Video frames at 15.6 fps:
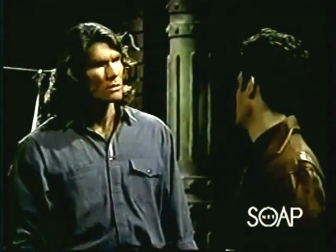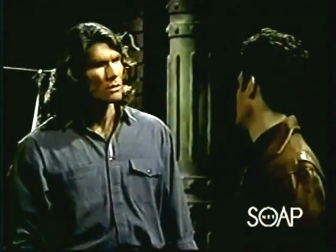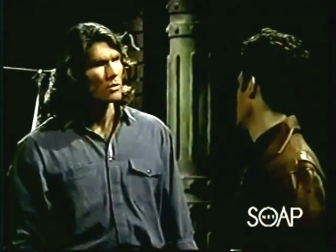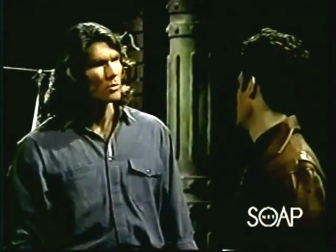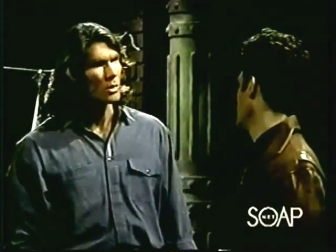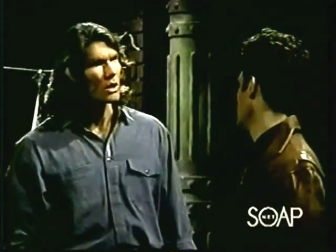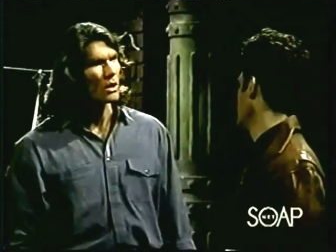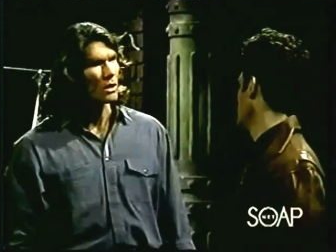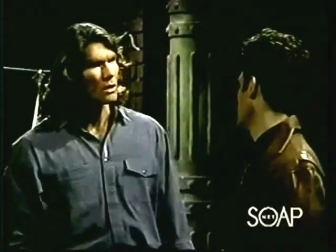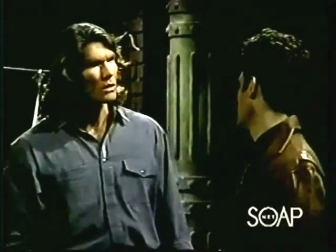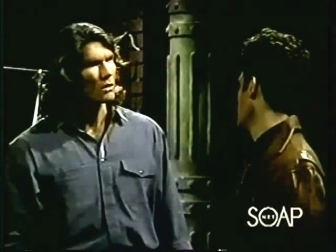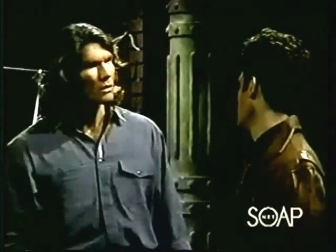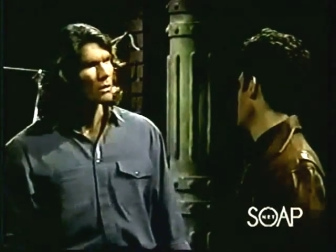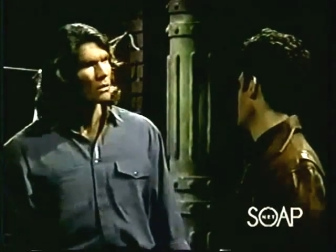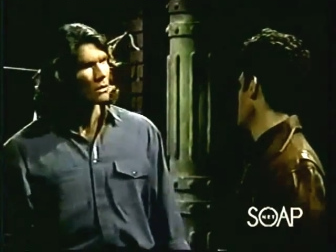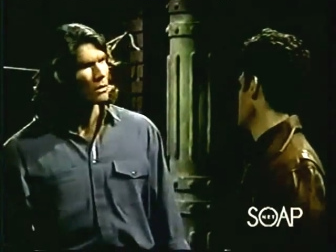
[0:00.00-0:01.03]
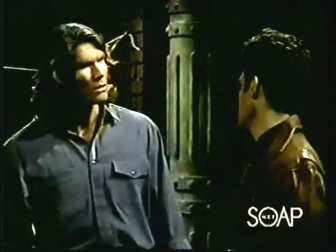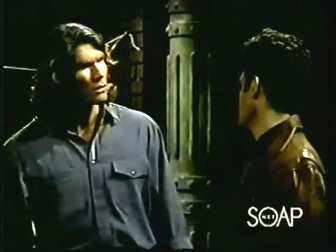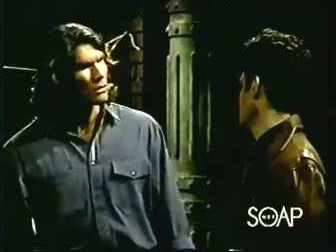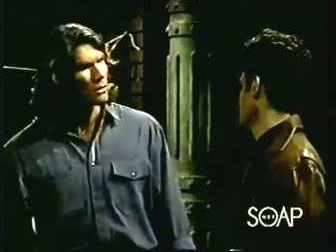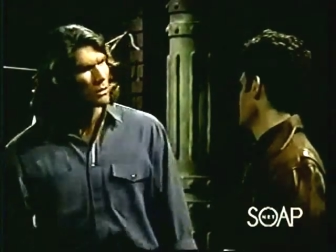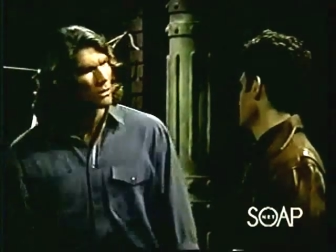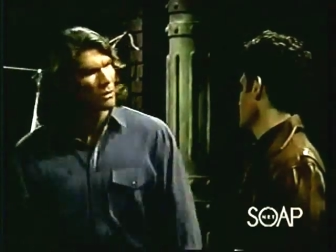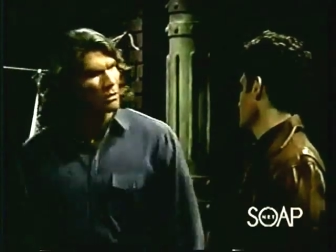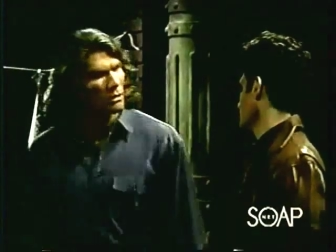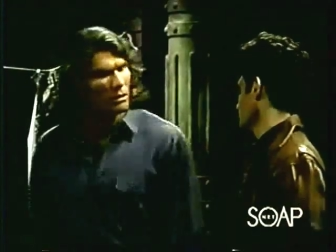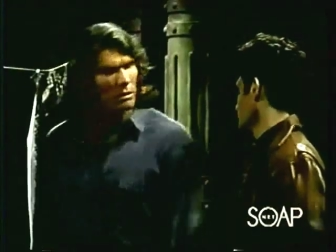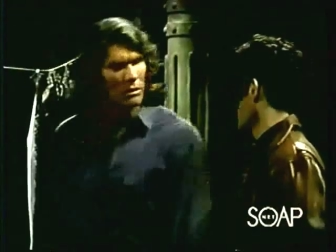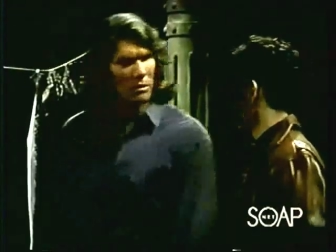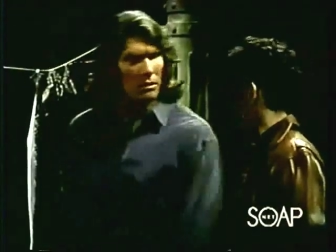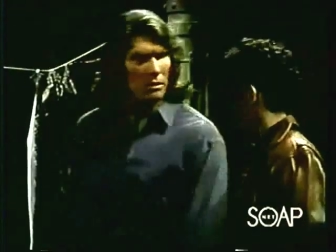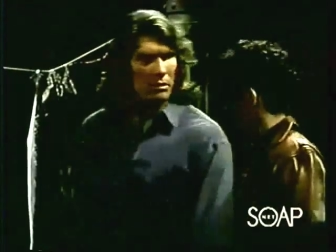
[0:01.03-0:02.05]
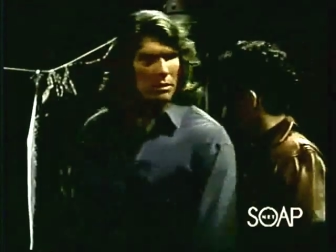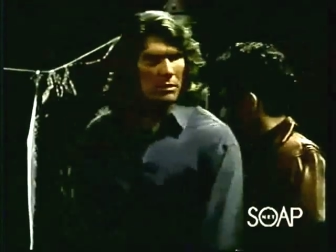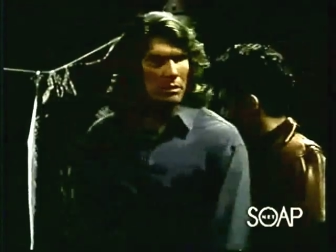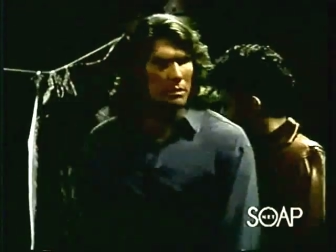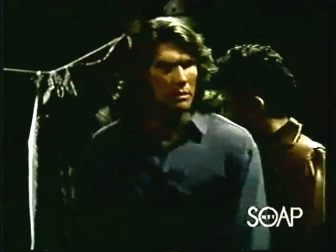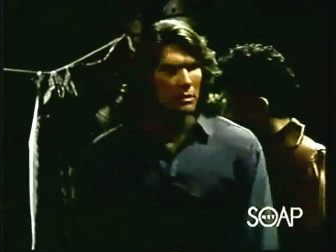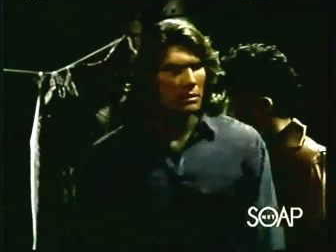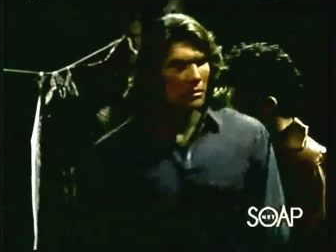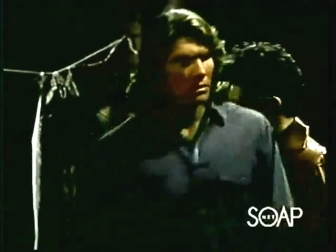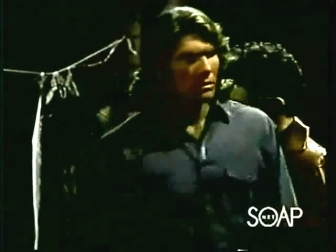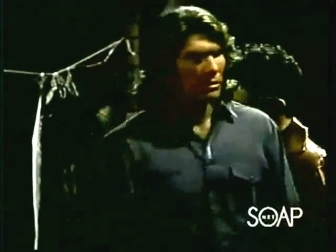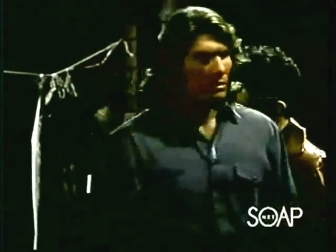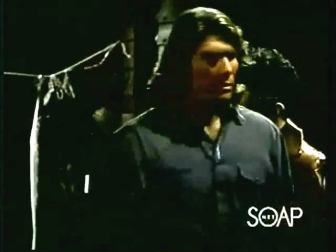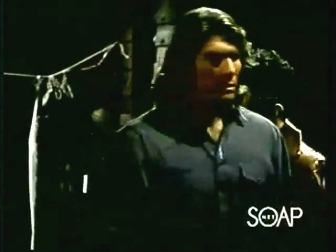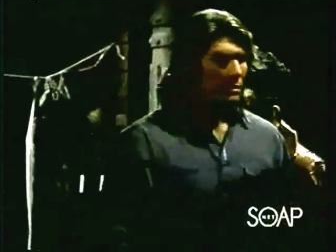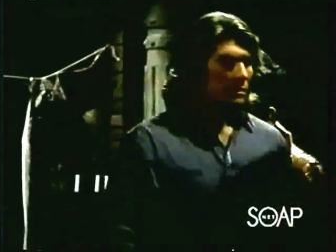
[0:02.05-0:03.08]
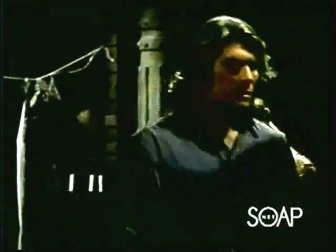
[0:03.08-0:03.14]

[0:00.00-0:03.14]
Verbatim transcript: So am I. Yeah, well then you'll understand